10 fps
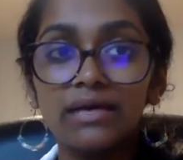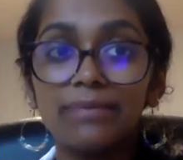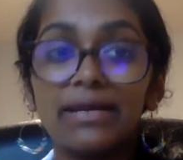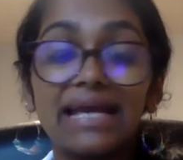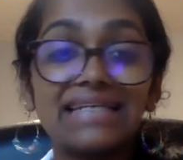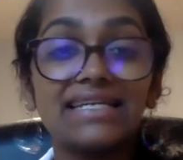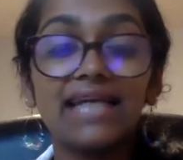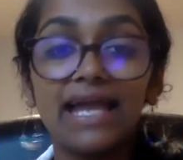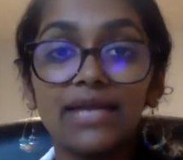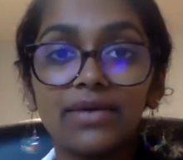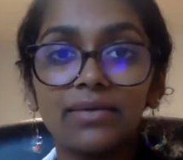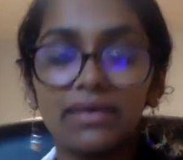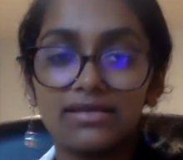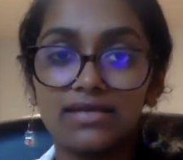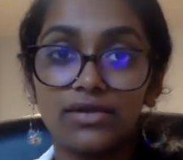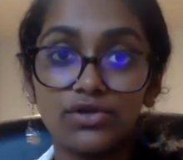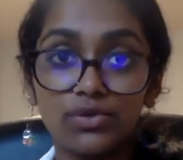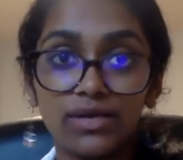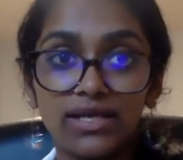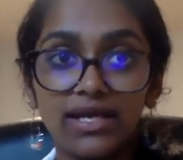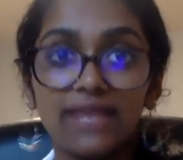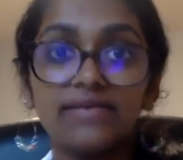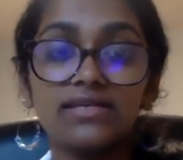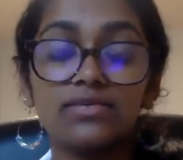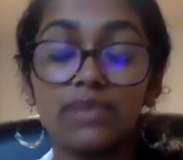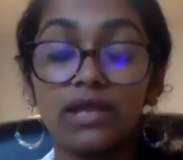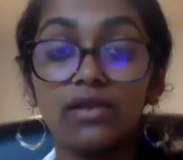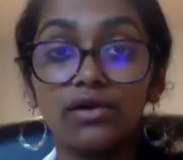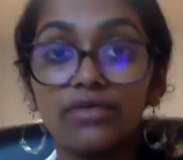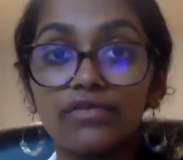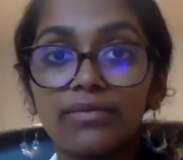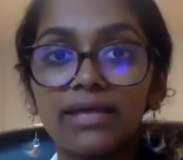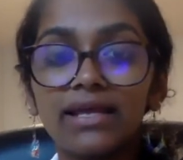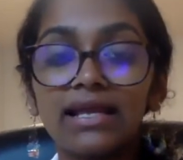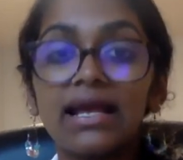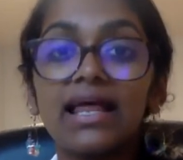but I did it anyway because I enjoyed it and this is what I learned from it.